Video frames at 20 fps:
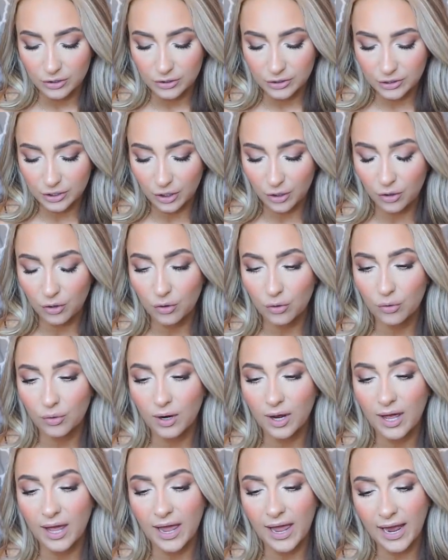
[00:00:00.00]

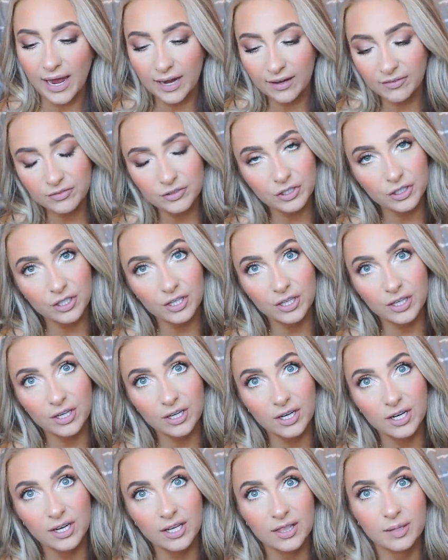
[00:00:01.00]
So
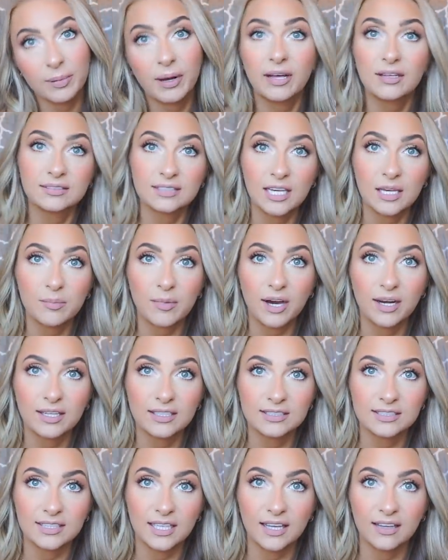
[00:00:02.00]
after the pilots came on
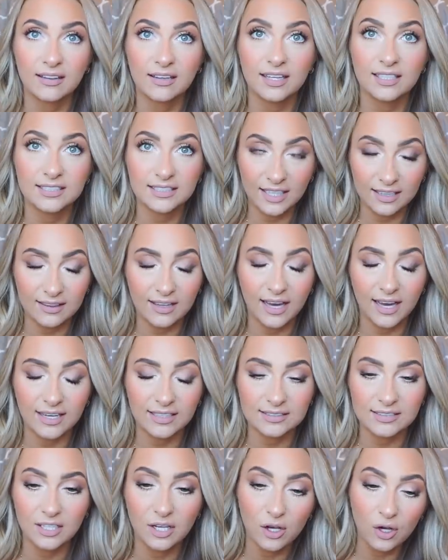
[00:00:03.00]
and said said
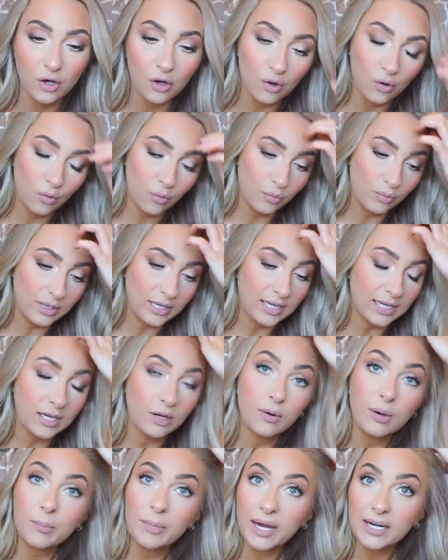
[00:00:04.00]
that,
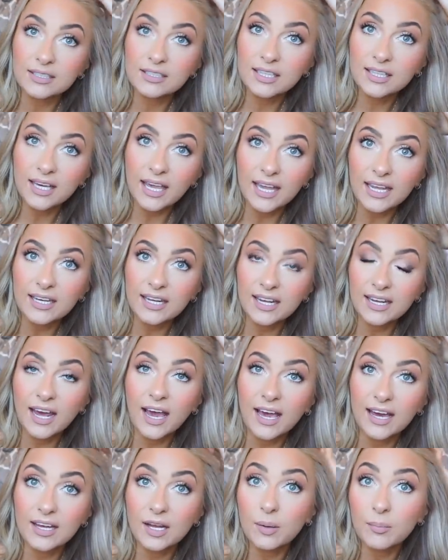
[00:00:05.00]
we went back to the gate and
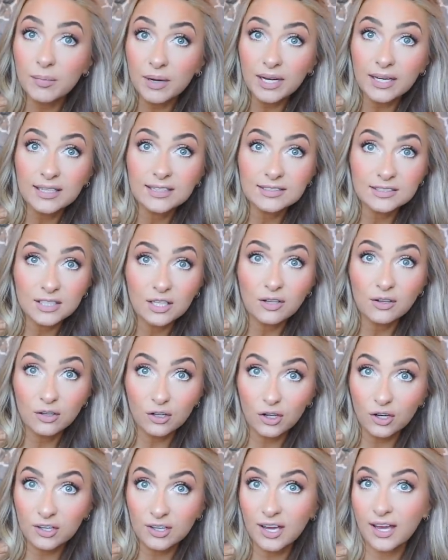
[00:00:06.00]
had maintenance
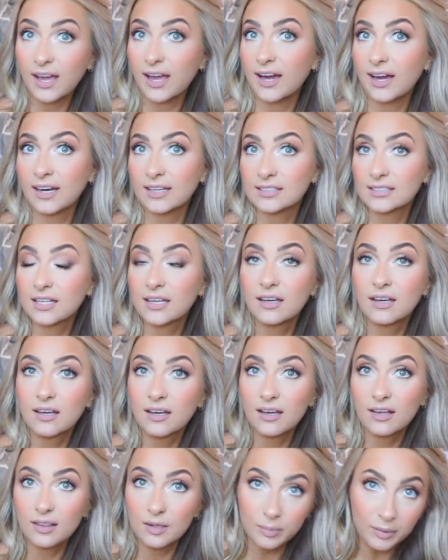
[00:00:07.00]
look at
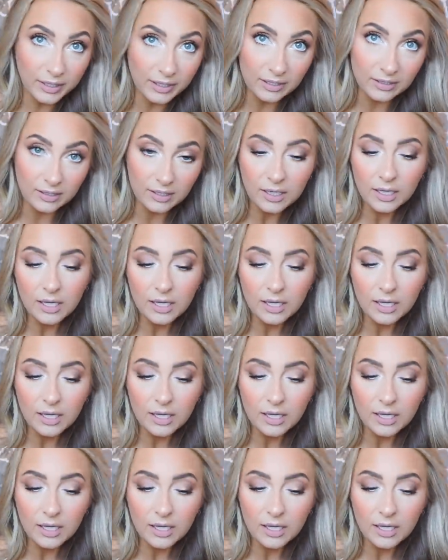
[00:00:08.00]
the plane.